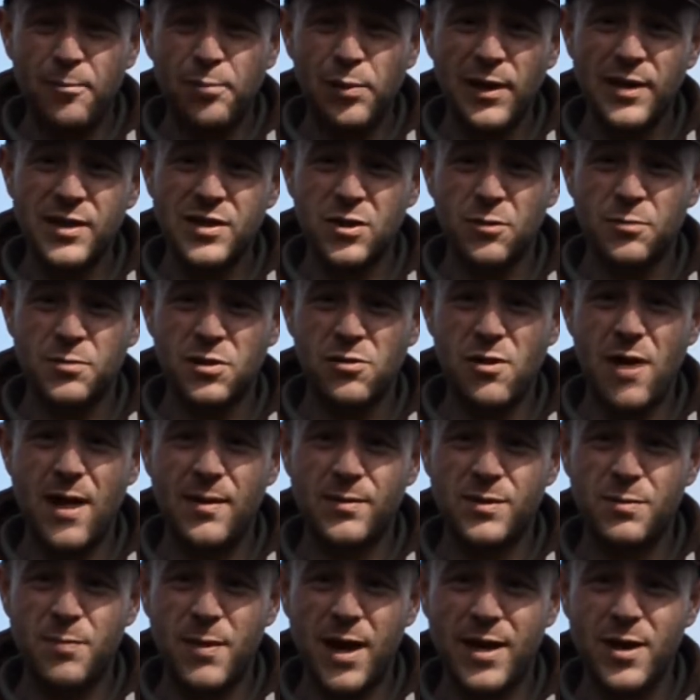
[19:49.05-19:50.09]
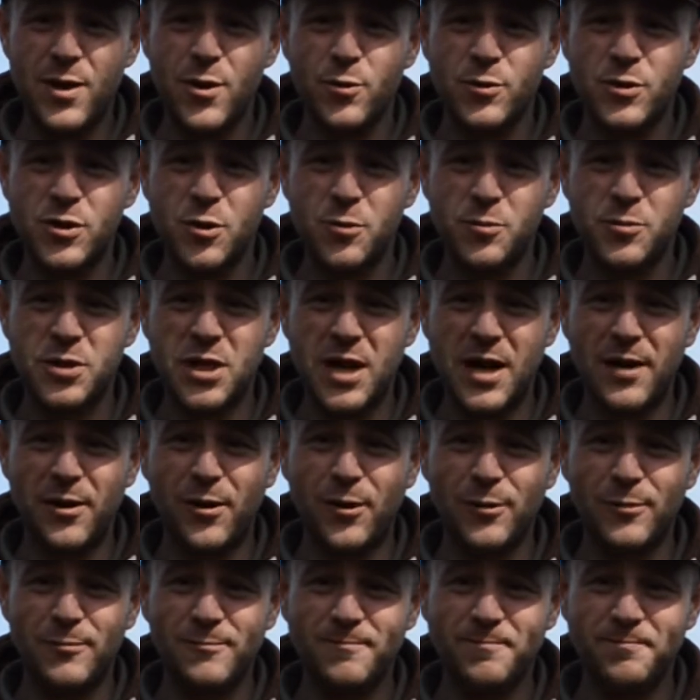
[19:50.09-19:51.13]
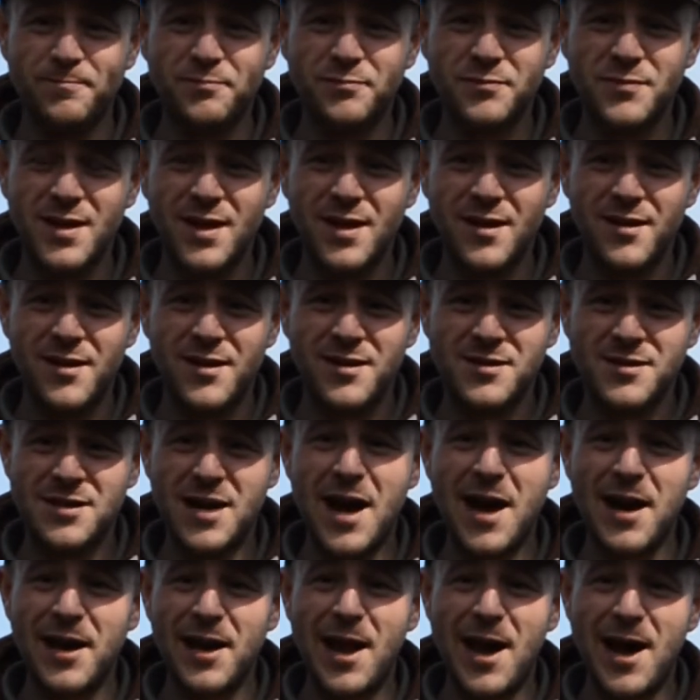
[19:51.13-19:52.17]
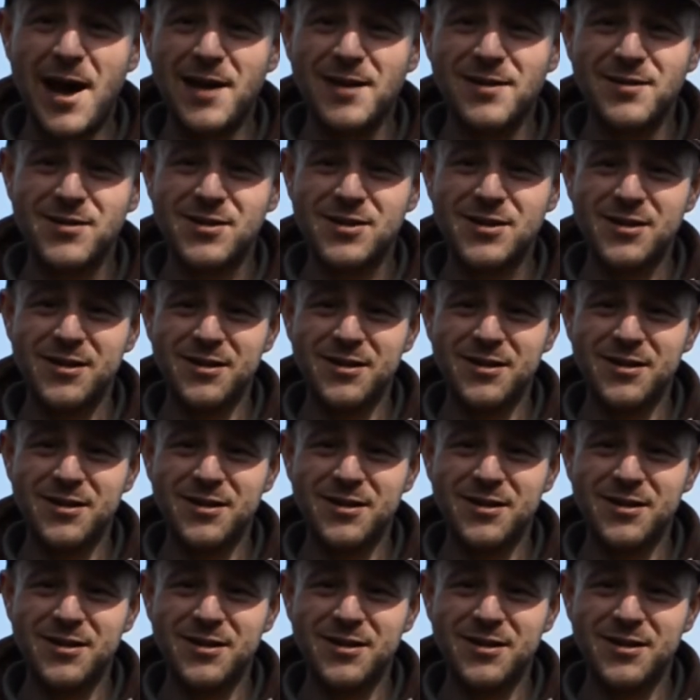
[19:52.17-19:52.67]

Please subscribe to my YouTube channel, Tight Lines.